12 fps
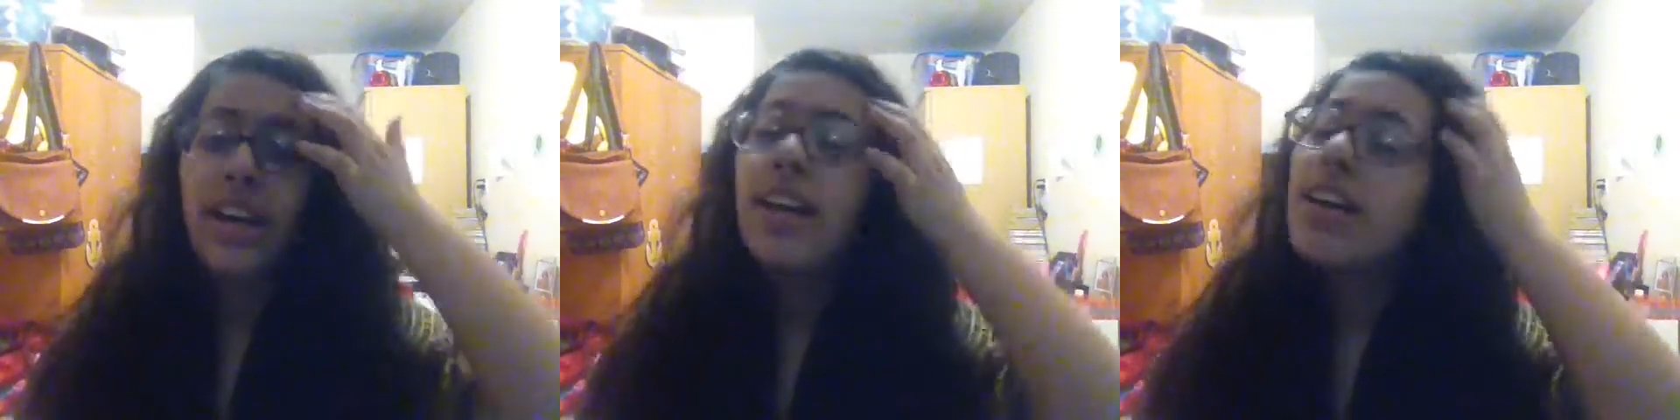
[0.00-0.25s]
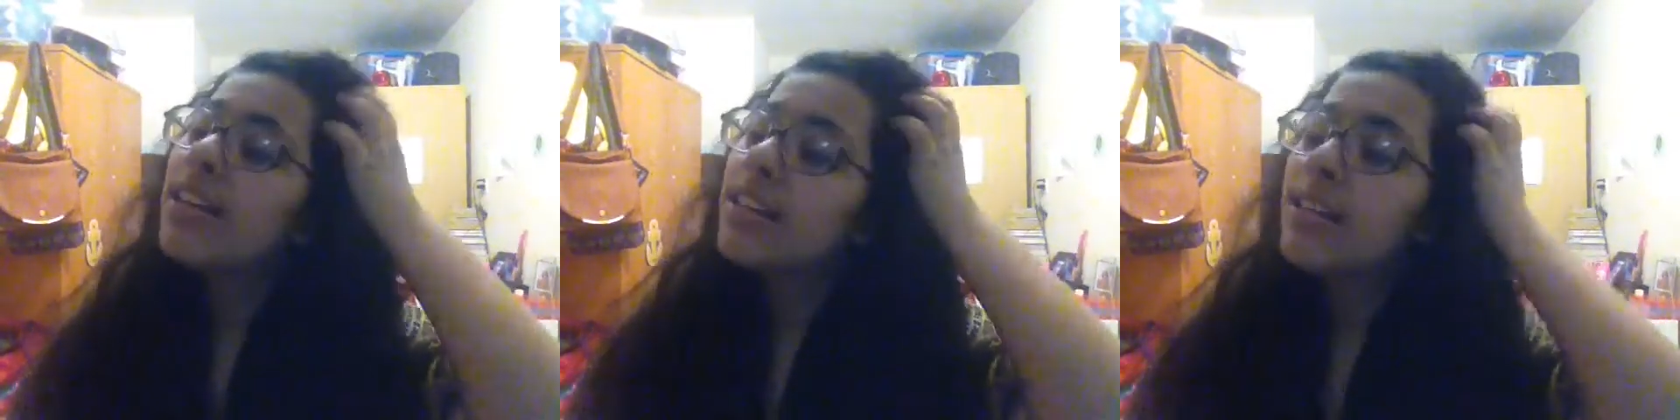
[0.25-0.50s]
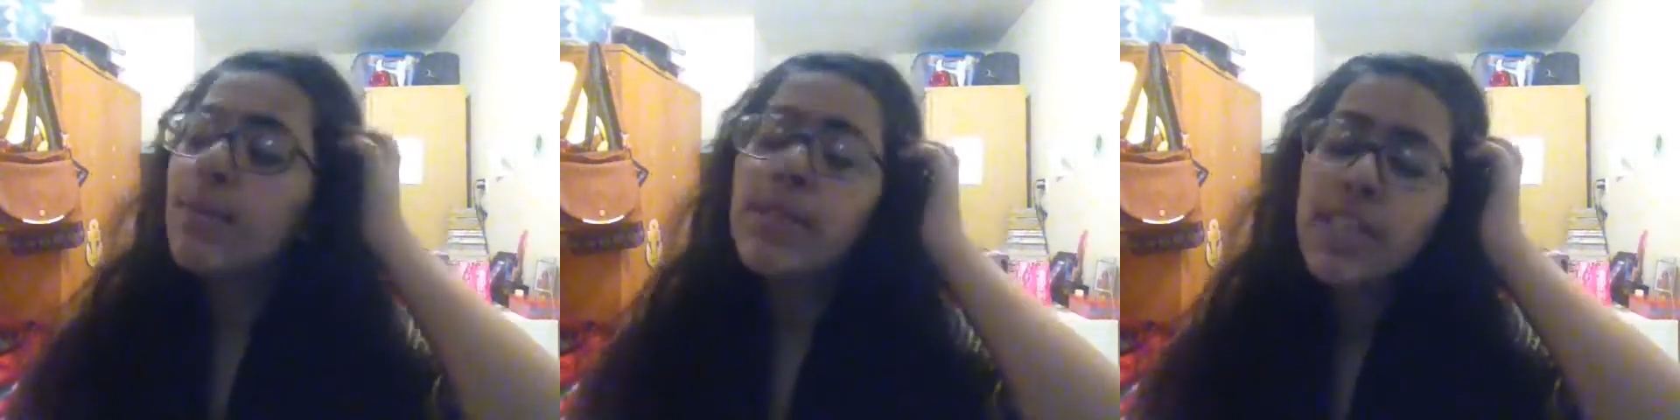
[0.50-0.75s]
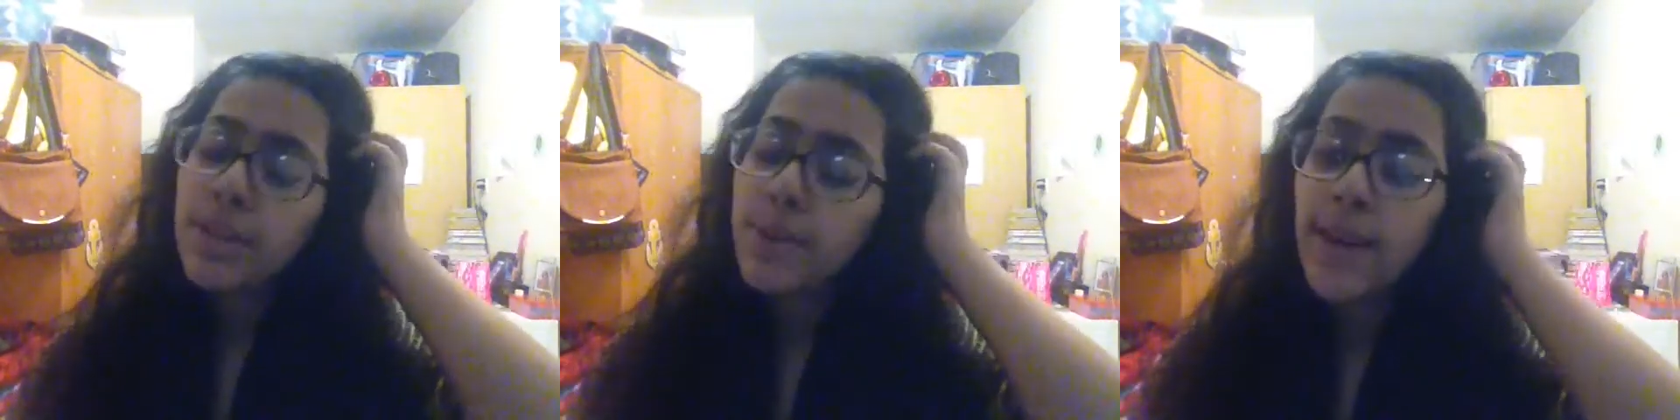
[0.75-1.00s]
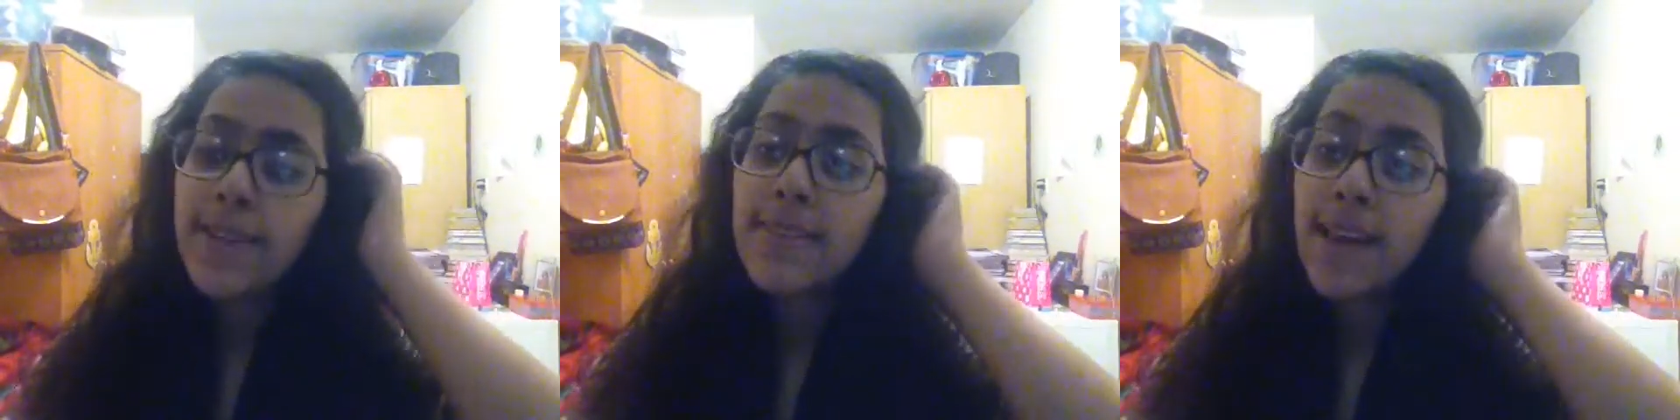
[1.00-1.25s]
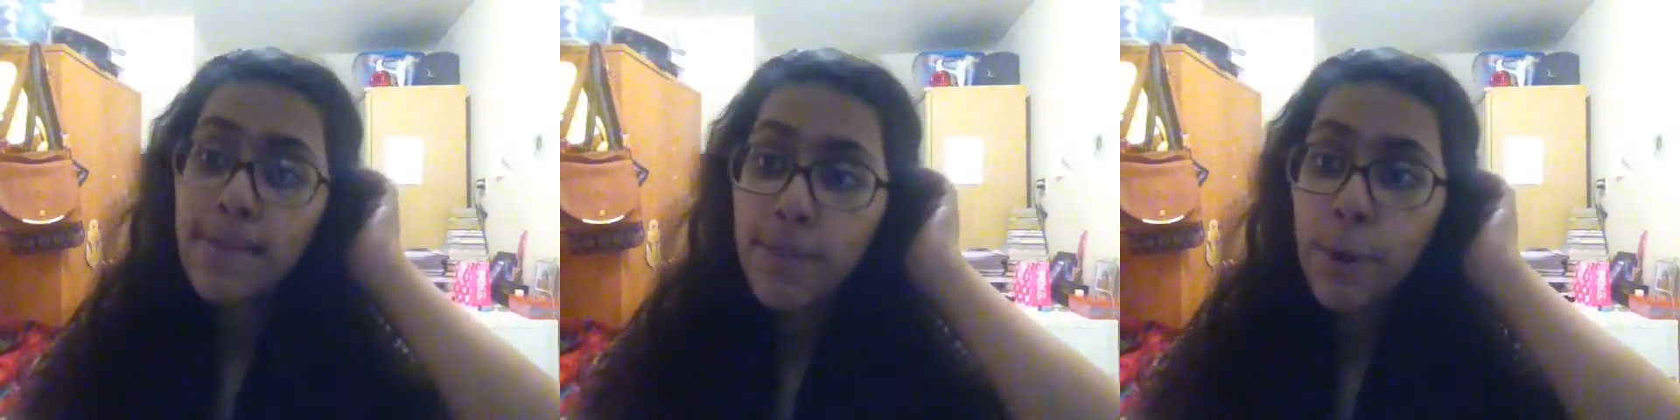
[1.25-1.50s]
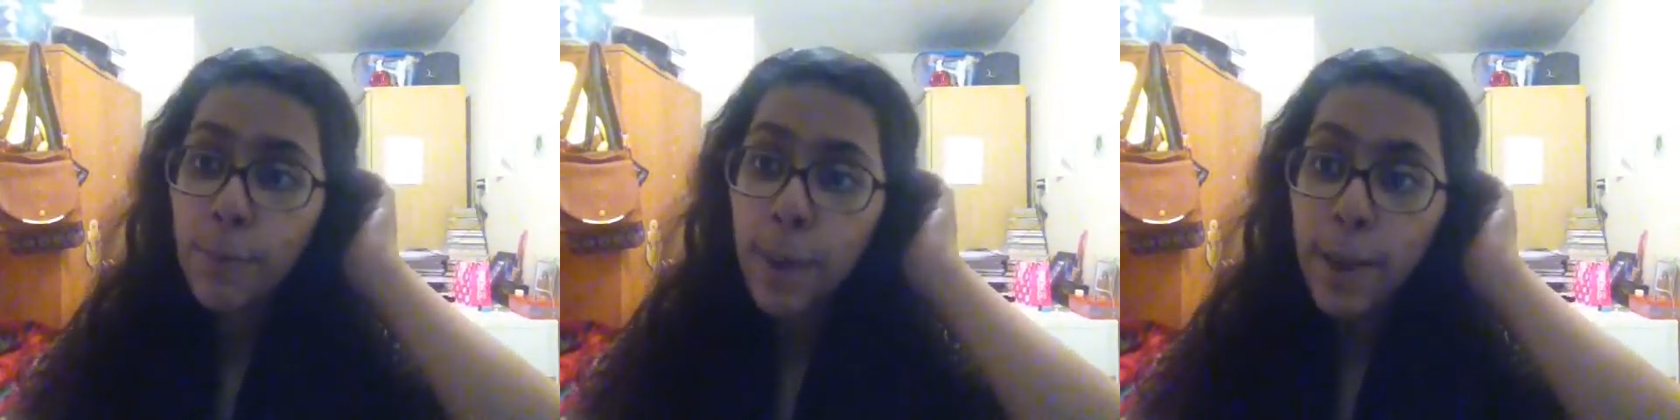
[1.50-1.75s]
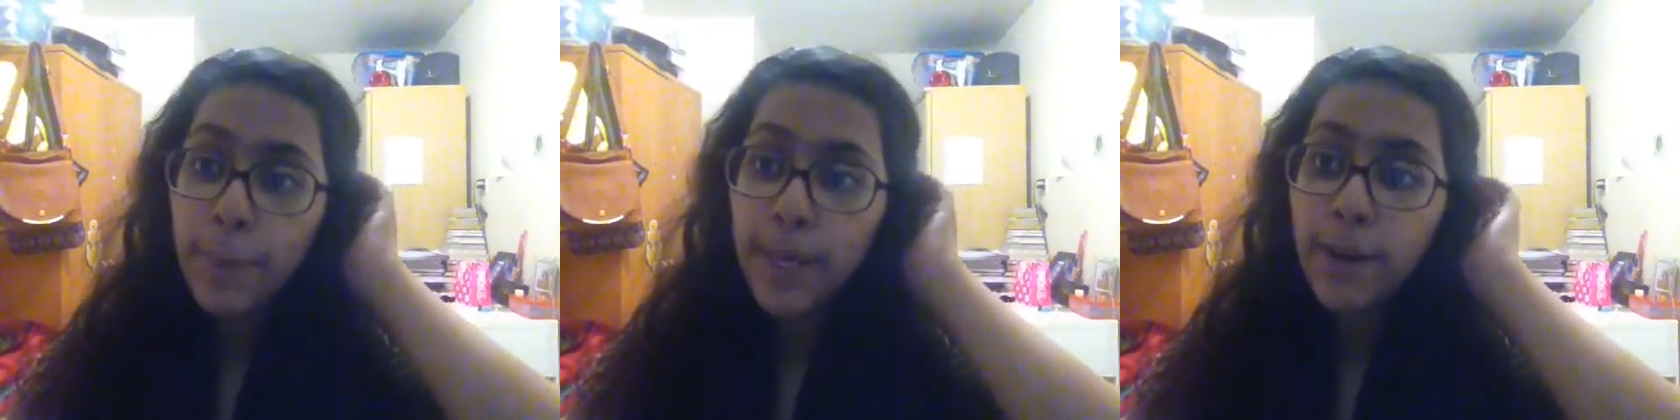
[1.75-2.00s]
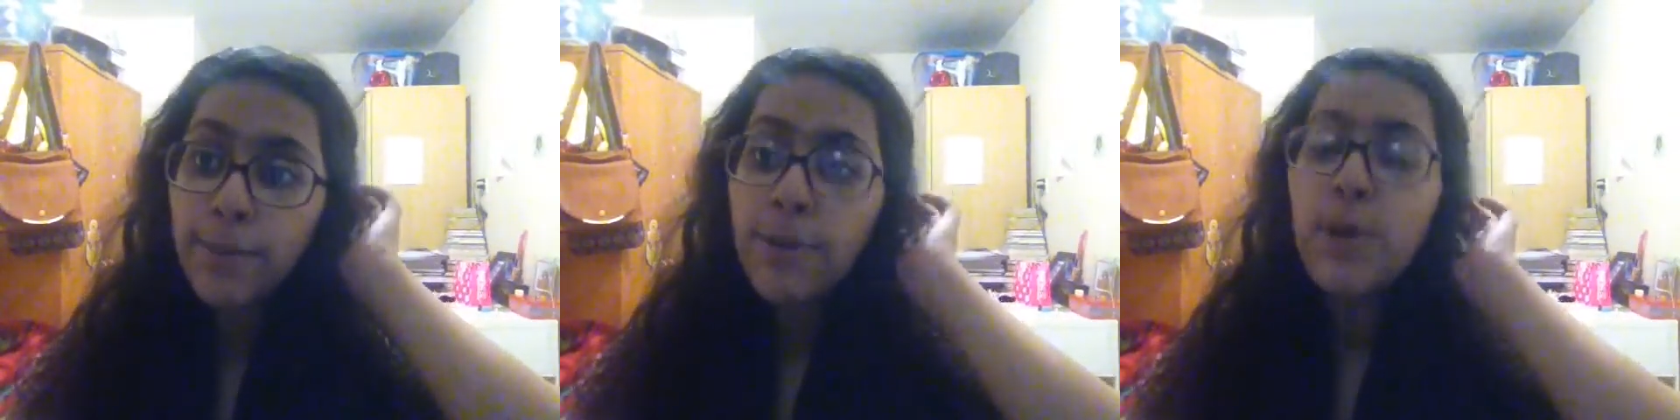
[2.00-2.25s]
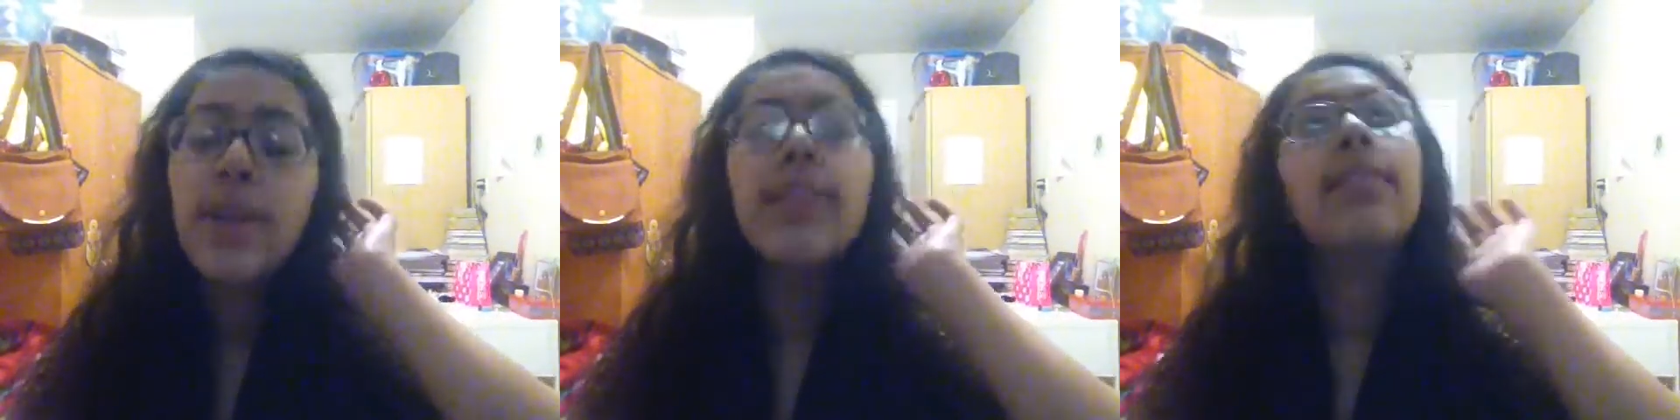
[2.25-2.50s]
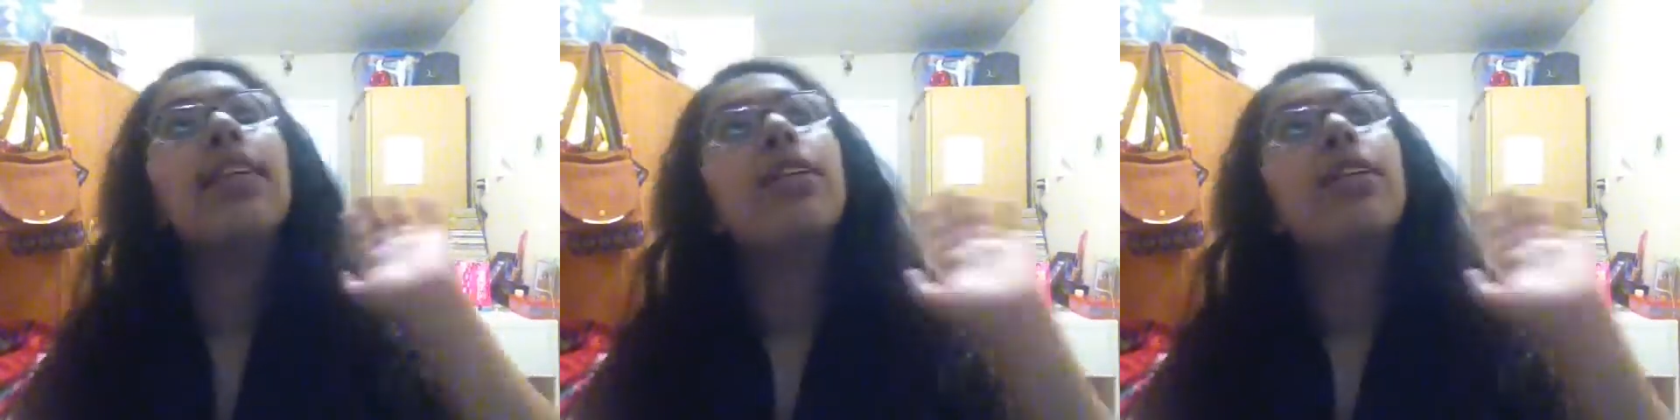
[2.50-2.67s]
Because let me tell you guys, I have the Obamacare phone and